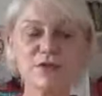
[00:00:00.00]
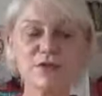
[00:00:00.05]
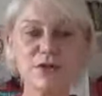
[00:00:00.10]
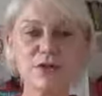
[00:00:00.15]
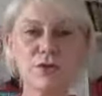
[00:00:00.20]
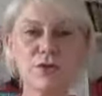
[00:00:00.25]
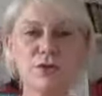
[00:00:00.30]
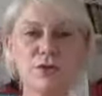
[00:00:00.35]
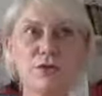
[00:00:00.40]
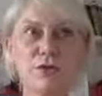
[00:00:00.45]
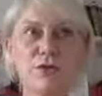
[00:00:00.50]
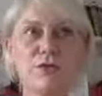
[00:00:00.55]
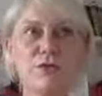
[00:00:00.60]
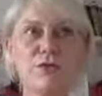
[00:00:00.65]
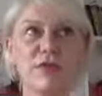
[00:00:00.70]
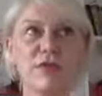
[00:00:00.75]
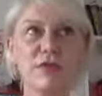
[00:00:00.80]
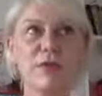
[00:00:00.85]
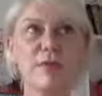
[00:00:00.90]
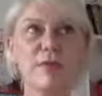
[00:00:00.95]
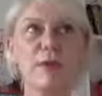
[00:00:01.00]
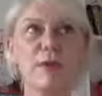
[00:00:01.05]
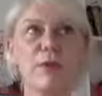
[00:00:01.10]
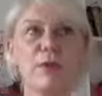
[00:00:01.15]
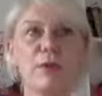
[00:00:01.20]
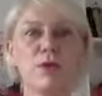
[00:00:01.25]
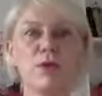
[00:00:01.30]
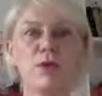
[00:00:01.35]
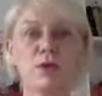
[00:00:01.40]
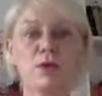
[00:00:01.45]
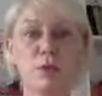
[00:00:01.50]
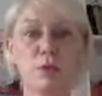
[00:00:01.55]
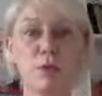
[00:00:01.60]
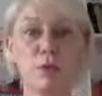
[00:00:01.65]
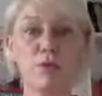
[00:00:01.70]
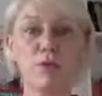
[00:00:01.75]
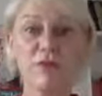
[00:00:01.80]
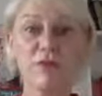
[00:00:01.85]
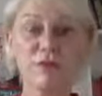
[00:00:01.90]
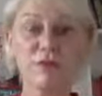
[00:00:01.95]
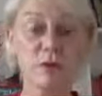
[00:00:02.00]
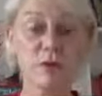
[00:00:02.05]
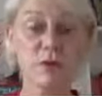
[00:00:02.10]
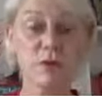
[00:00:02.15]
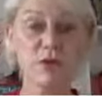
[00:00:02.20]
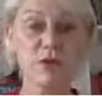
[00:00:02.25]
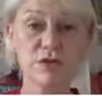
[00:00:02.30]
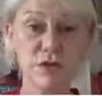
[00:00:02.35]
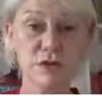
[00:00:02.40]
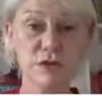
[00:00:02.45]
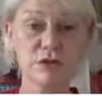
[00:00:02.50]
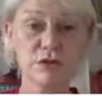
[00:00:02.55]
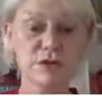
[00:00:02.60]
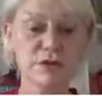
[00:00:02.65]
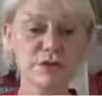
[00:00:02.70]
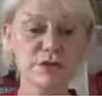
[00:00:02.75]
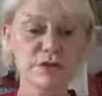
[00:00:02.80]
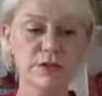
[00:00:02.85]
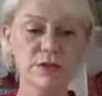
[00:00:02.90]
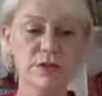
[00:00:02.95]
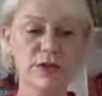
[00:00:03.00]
to think about what you do want versus what you don't.